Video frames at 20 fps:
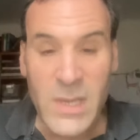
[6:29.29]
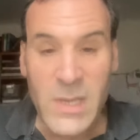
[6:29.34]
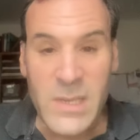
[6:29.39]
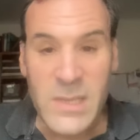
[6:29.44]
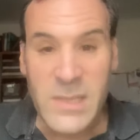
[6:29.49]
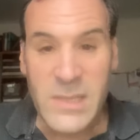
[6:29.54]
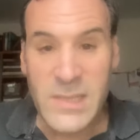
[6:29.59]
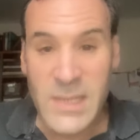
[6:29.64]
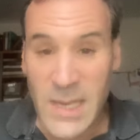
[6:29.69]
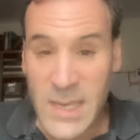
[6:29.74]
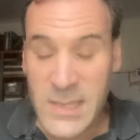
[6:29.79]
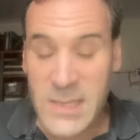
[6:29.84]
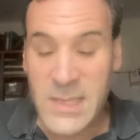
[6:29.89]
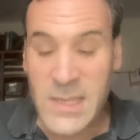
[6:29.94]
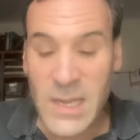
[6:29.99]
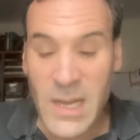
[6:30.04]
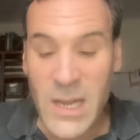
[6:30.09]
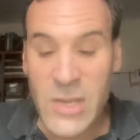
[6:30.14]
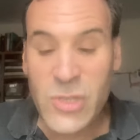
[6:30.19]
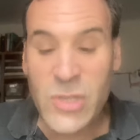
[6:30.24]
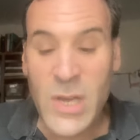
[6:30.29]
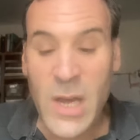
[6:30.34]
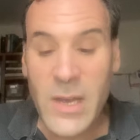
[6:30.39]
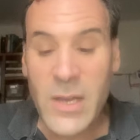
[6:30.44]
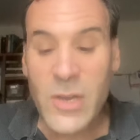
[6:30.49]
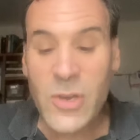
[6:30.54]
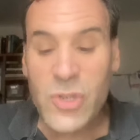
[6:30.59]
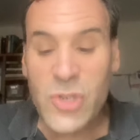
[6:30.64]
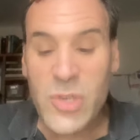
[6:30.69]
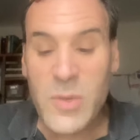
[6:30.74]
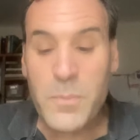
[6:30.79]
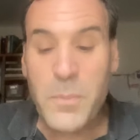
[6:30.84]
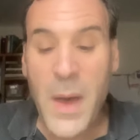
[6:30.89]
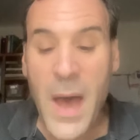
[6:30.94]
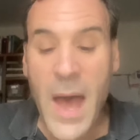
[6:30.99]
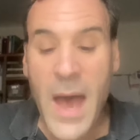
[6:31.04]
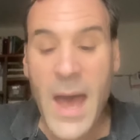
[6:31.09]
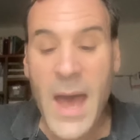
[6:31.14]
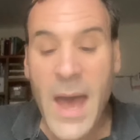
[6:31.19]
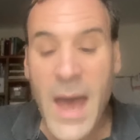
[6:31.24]
says the Rasha Hirsch,
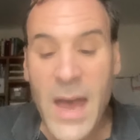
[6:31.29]
ba